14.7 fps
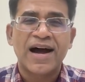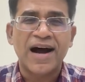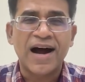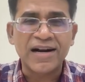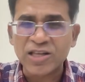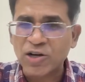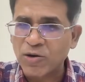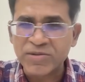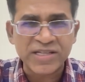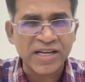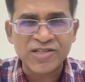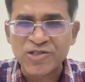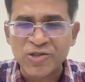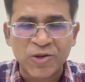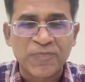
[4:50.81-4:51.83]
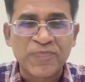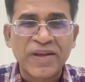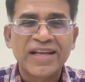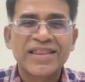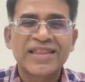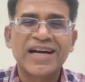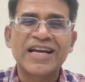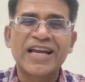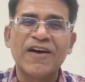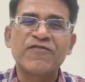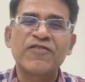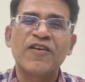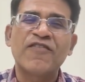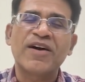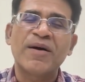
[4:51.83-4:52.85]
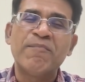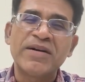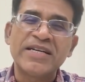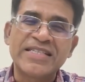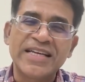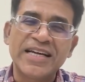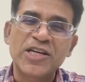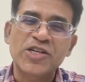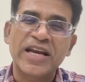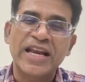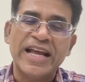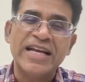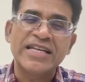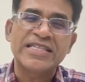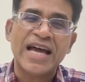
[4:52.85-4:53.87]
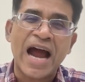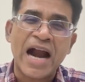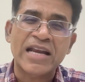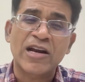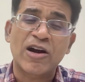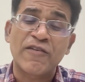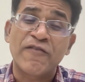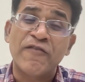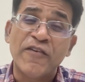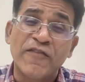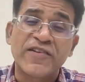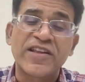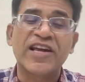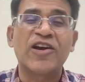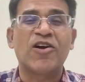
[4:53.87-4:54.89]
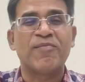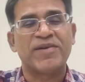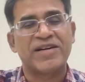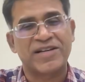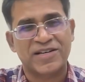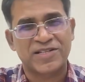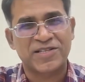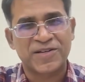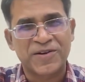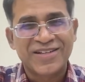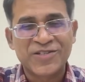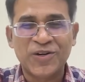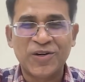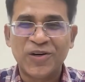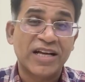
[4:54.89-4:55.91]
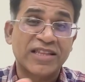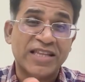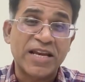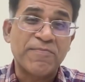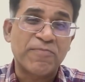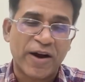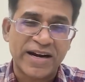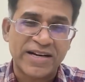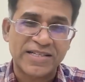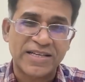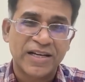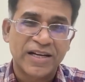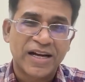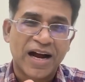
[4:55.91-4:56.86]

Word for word: Arthrom says no, the depth of compensation is at around 50 kilometers. So, three points.